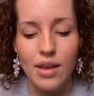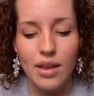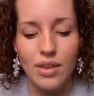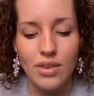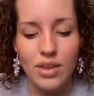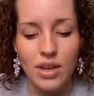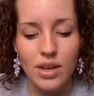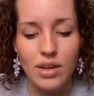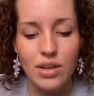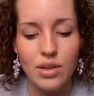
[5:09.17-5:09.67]

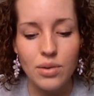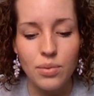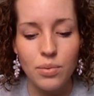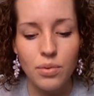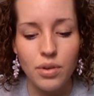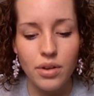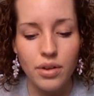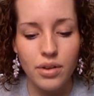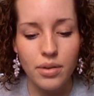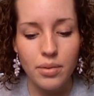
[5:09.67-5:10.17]
and then you
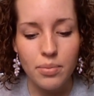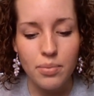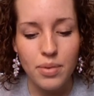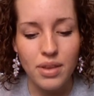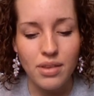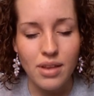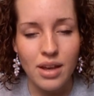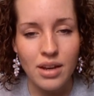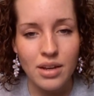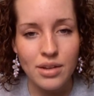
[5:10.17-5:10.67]
will
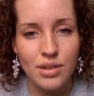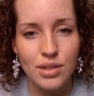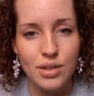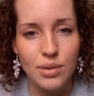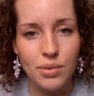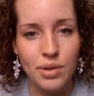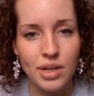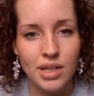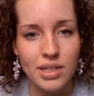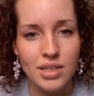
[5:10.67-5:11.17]
be led
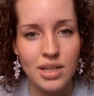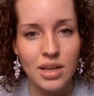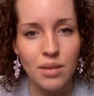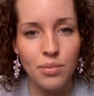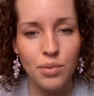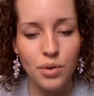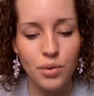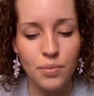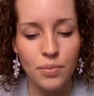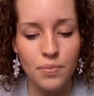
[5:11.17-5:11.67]
into an
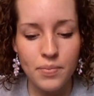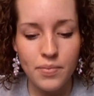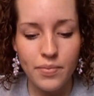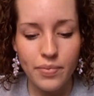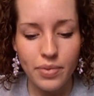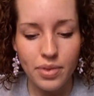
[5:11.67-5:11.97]
exam room